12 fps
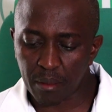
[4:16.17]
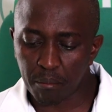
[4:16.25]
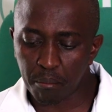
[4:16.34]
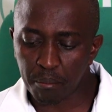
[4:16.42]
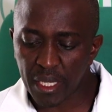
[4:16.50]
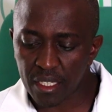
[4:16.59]

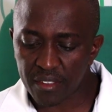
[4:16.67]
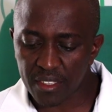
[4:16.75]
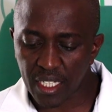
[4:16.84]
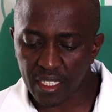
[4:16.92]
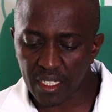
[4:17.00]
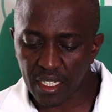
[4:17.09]
males
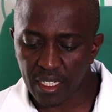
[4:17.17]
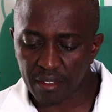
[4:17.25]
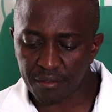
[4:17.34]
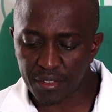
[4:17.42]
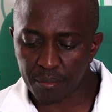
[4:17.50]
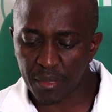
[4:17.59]
than
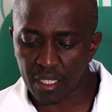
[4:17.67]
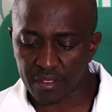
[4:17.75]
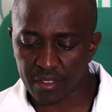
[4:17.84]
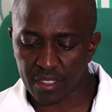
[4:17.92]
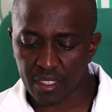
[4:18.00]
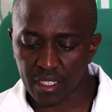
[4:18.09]

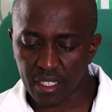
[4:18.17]
females.